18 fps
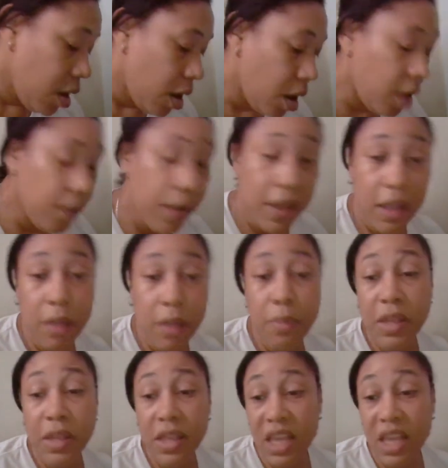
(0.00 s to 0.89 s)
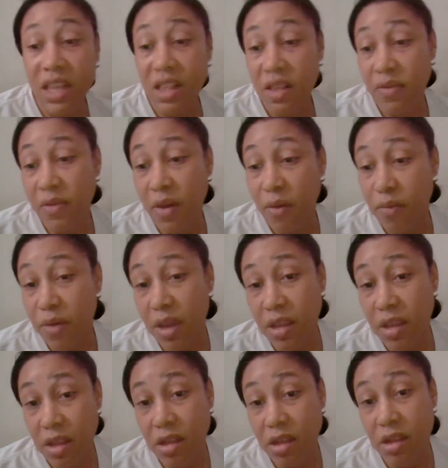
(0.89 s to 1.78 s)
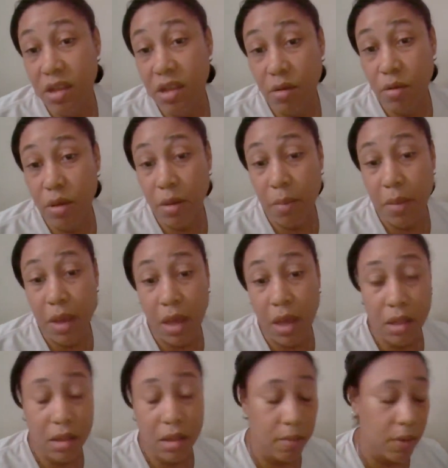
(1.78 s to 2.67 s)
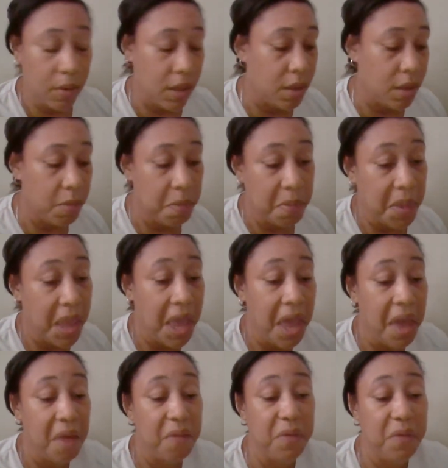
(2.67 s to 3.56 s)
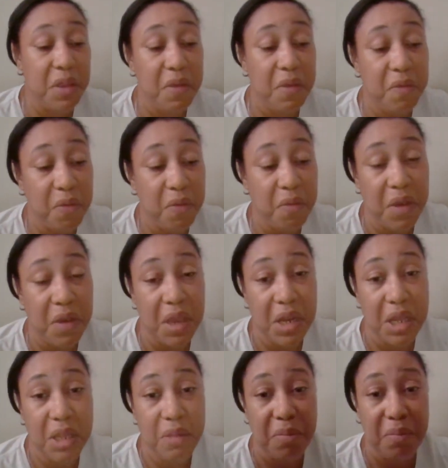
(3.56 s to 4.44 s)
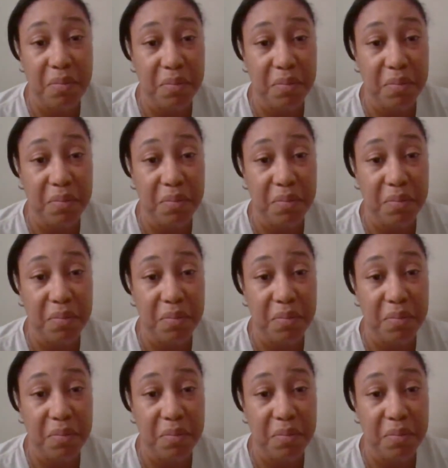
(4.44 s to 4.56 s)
All right, it'd be nice if I read the shit on the box, right? I haven't even read it.